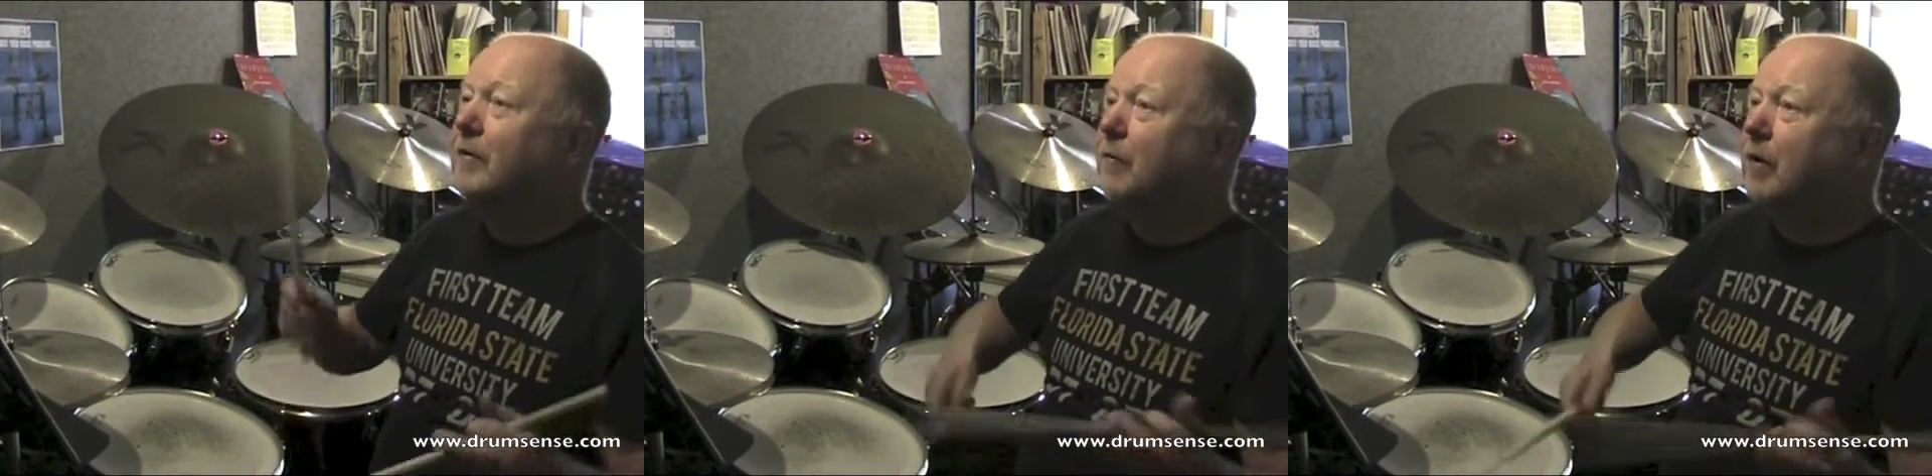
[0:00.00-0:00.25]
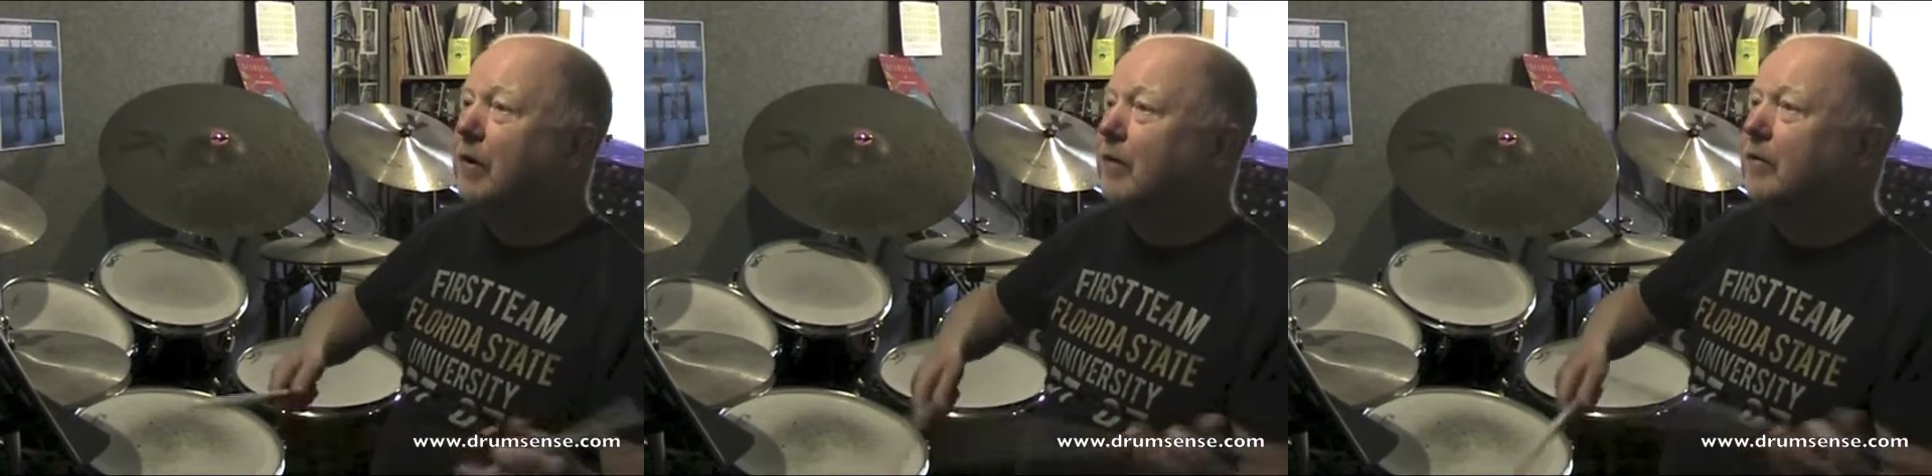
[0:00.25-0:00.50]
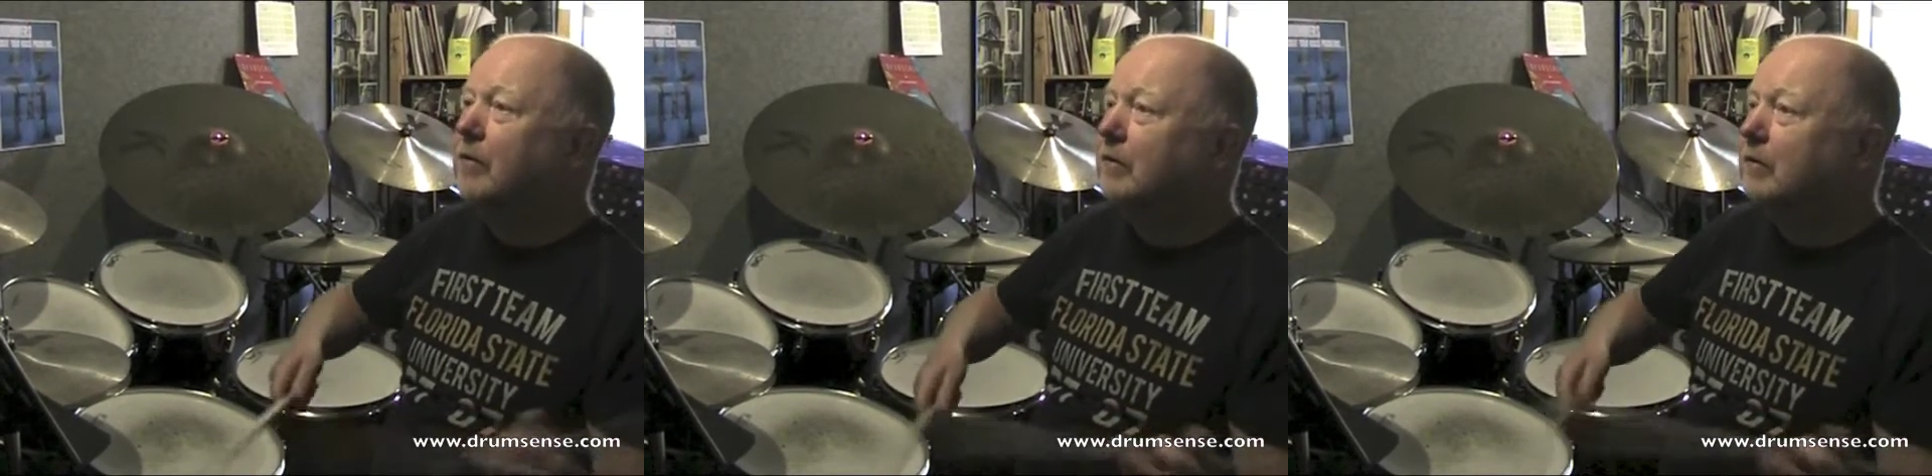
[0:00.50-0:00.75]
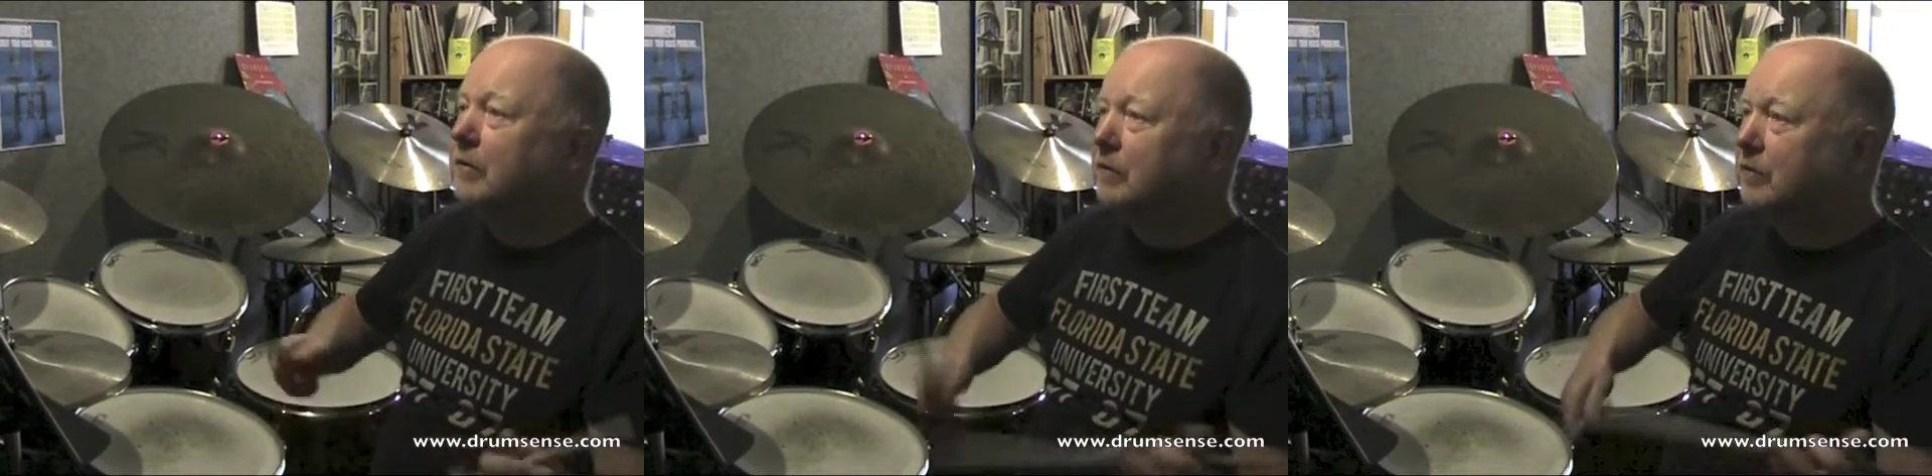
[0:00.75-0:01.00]

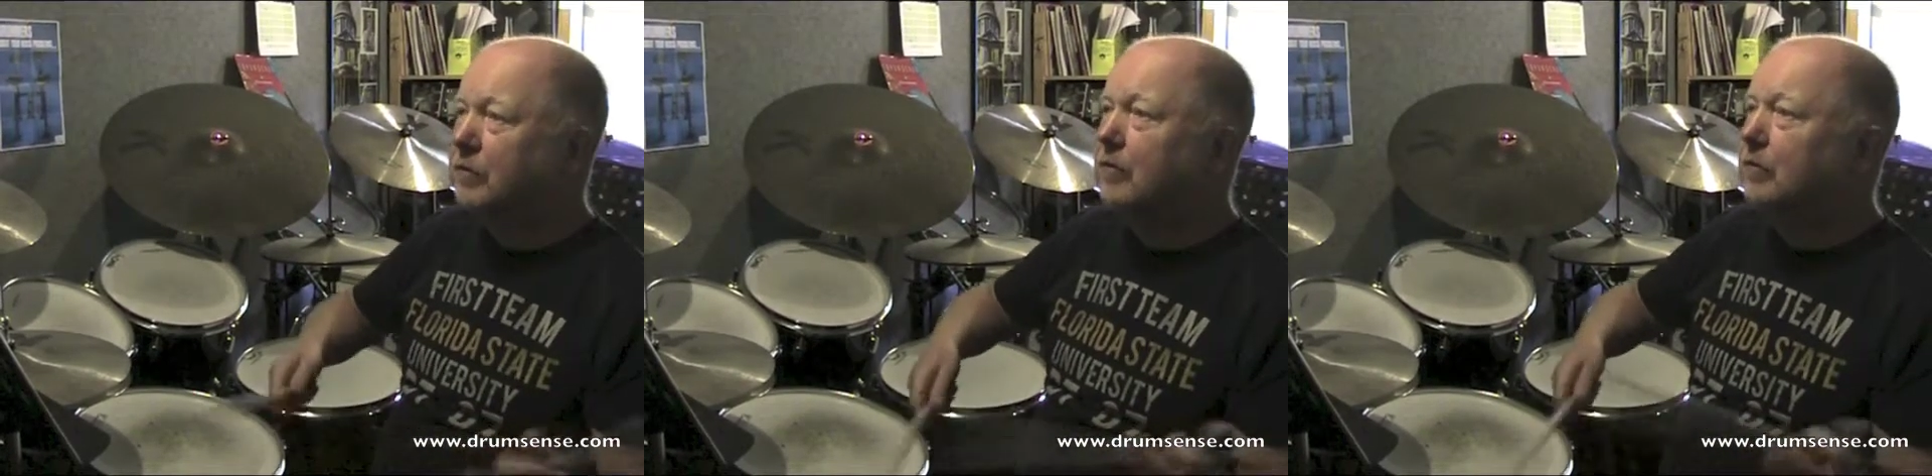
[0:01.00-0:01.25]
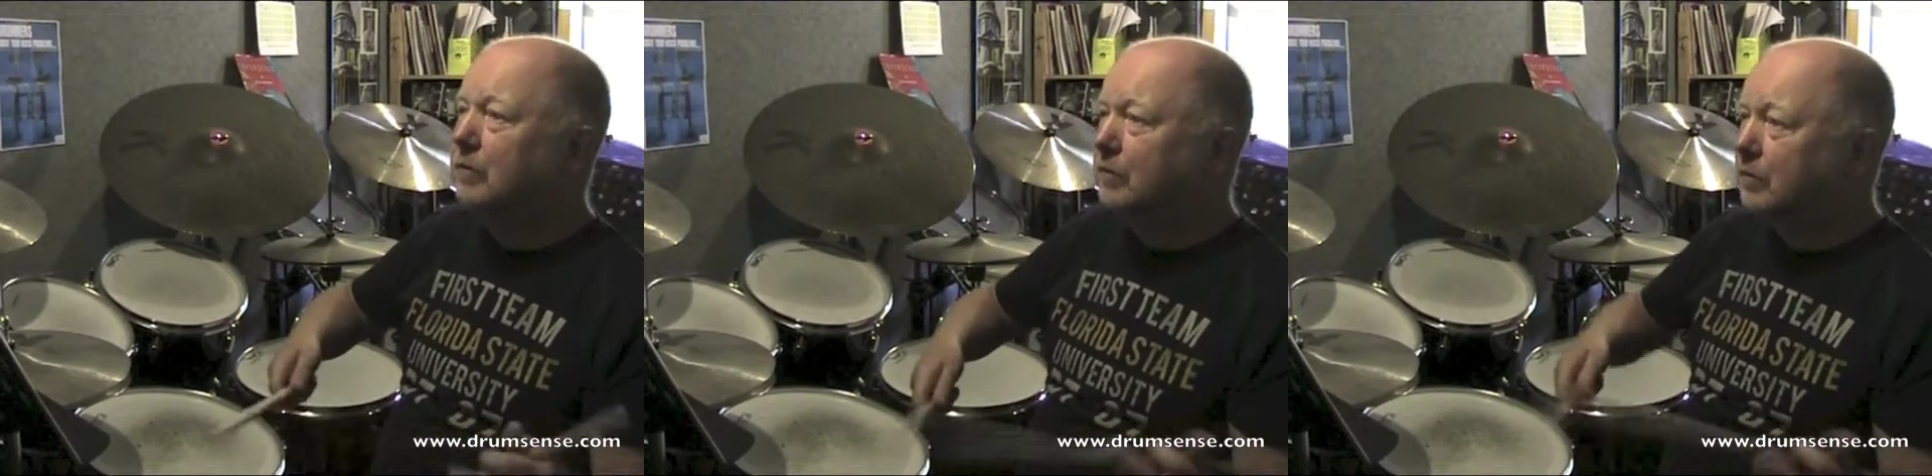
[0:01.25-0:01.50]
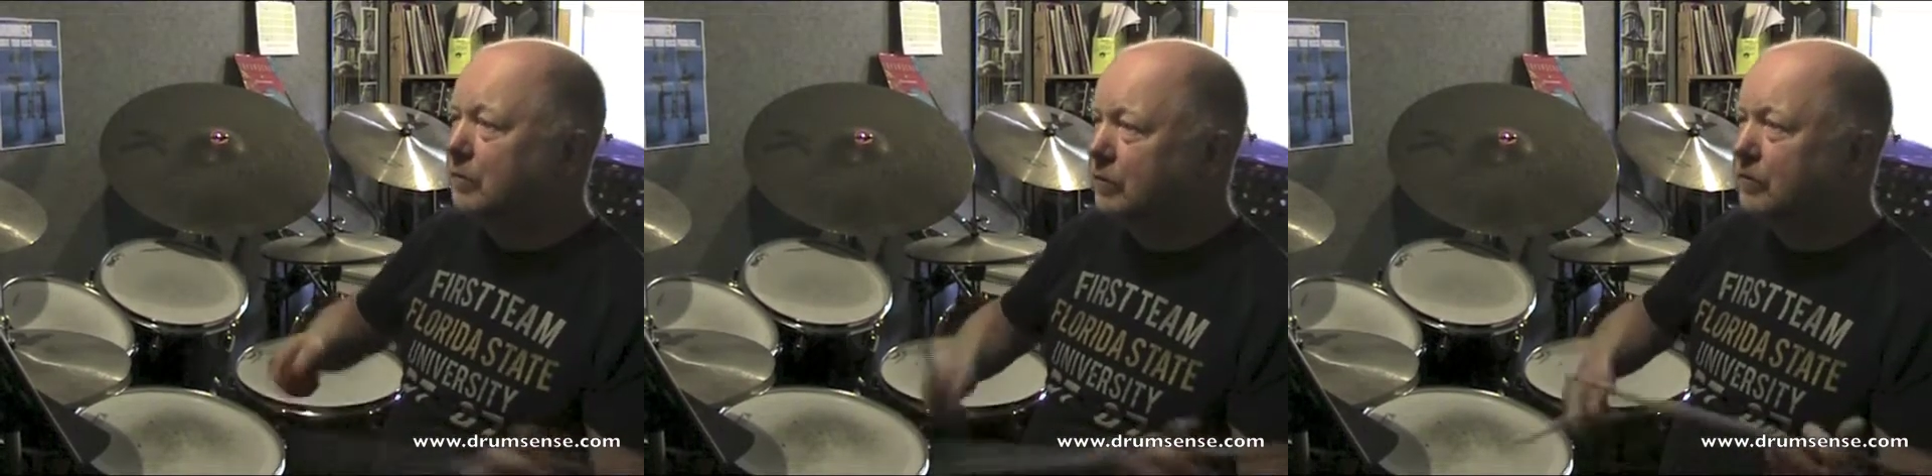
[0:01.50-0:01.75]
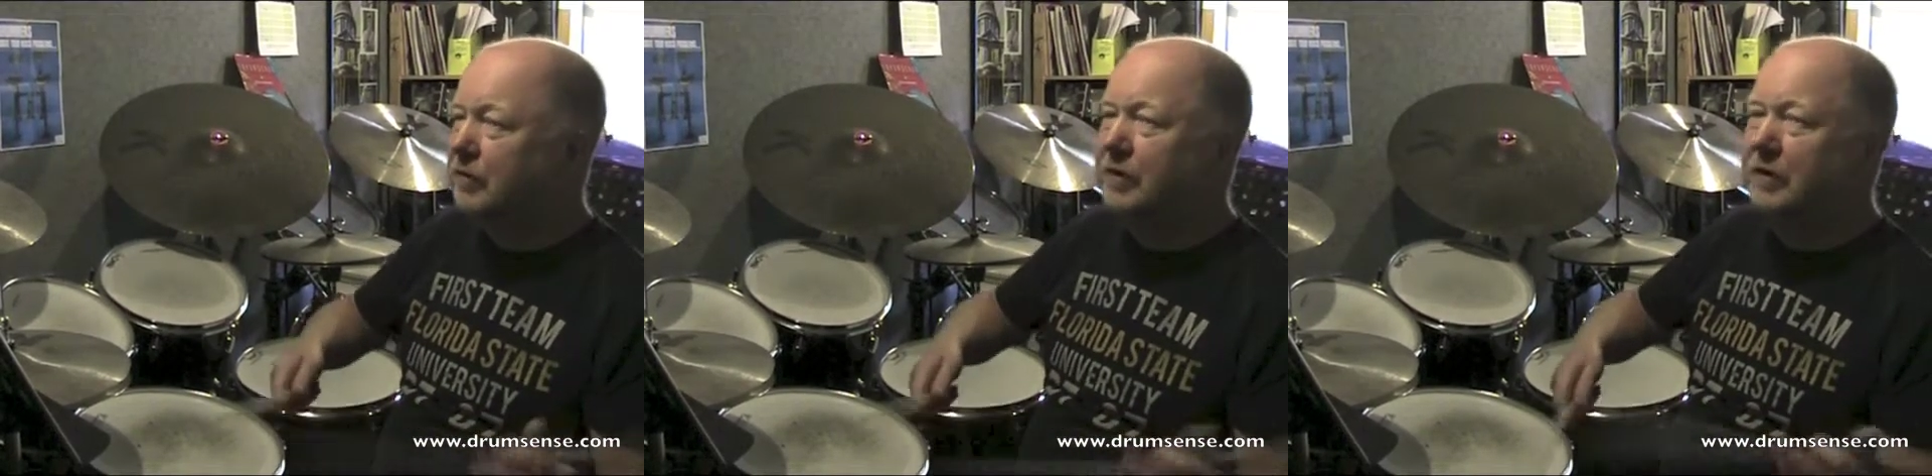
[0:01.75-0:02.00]
1, 2,
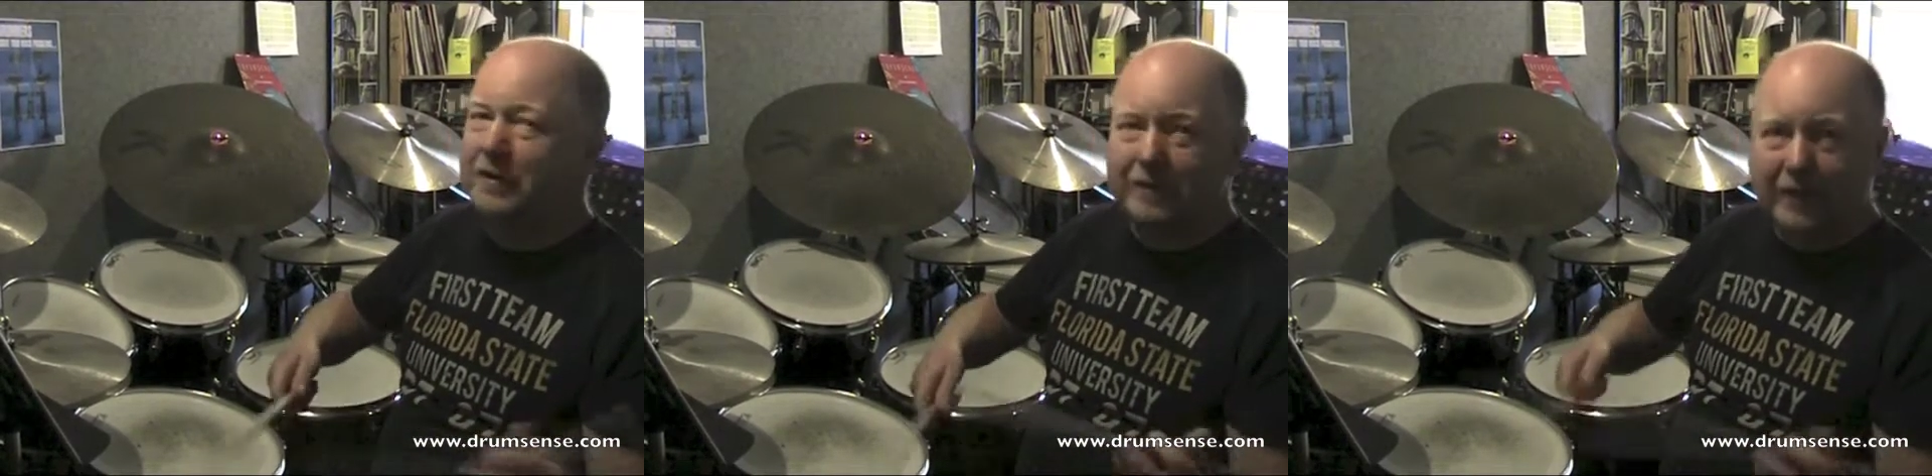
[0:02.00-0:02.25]
3.